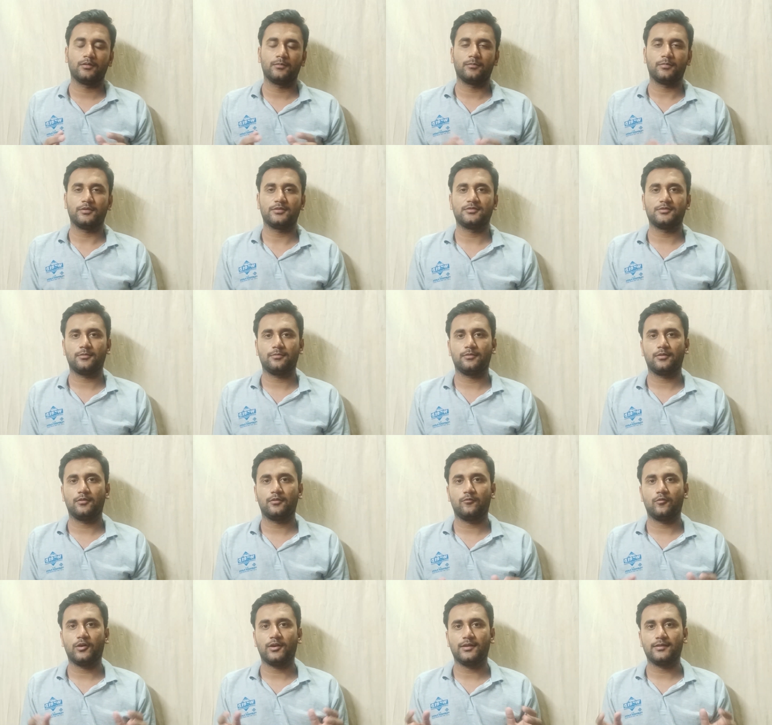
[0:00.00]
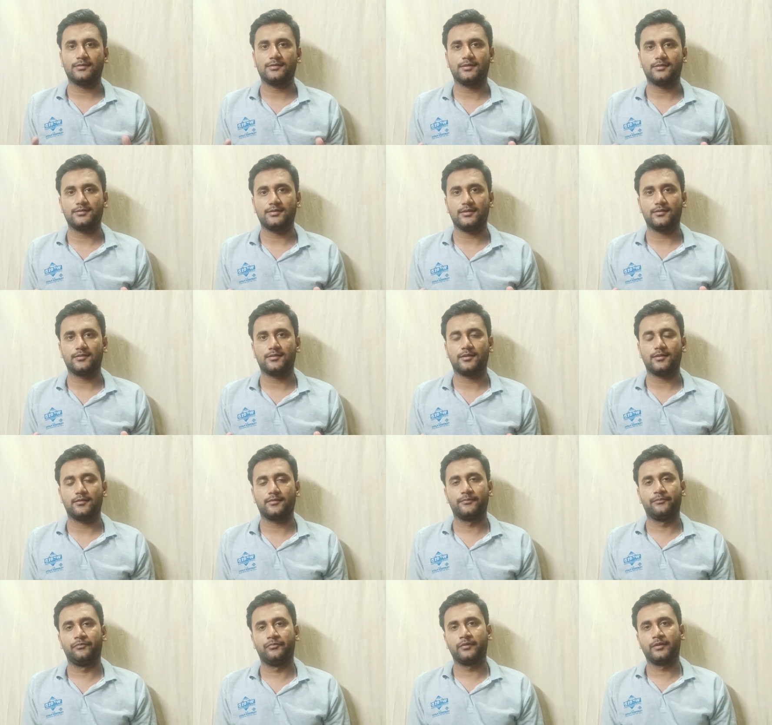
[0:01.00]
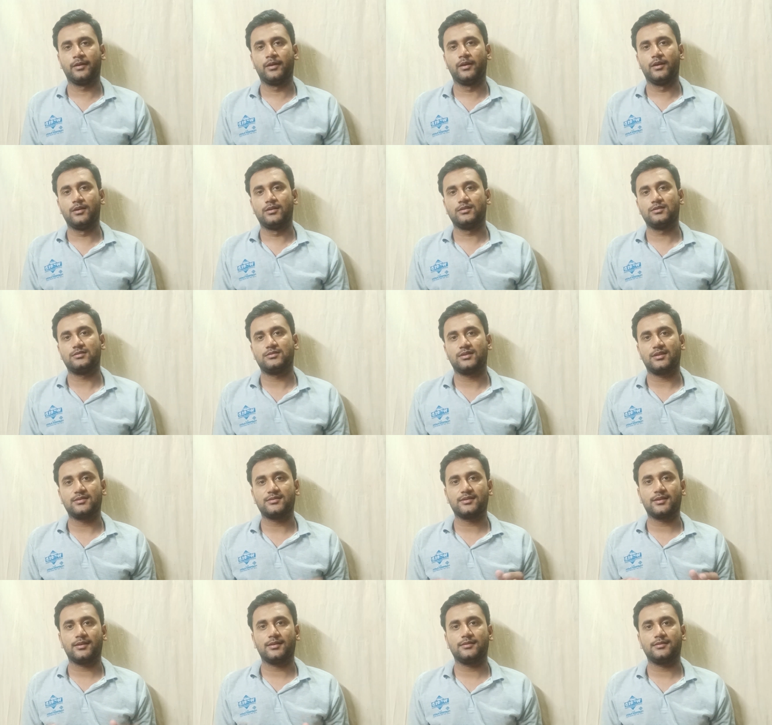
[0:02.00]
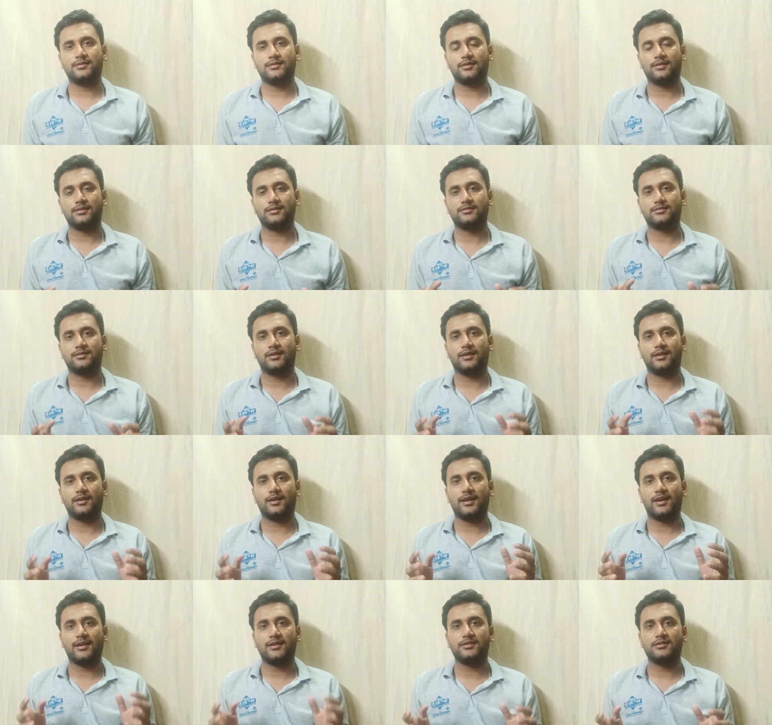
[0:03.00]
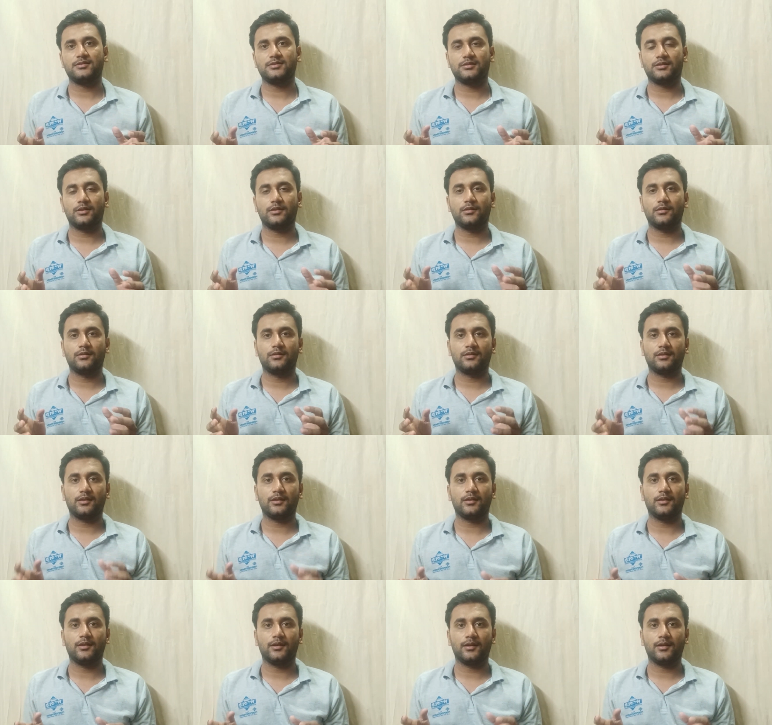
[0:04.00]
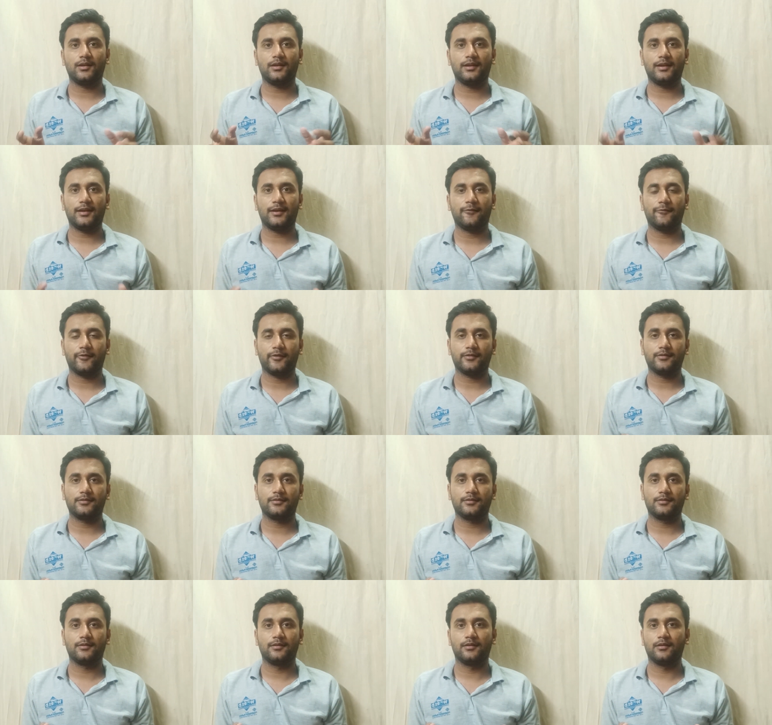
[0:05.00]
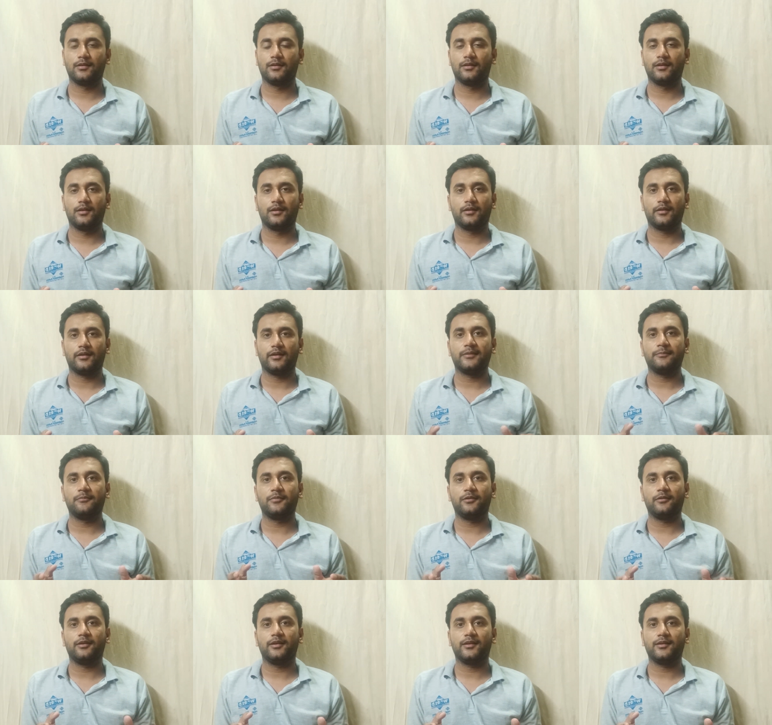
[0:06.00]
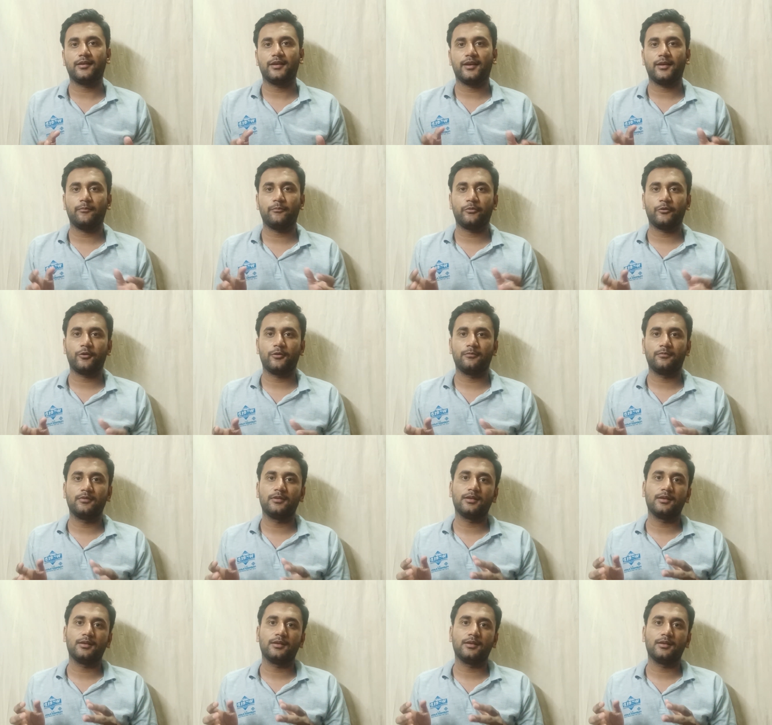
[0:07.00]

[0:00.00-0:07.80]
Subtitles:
First of all, what is the Sanskrit? Sanskrit is the ancient Indian language. It came from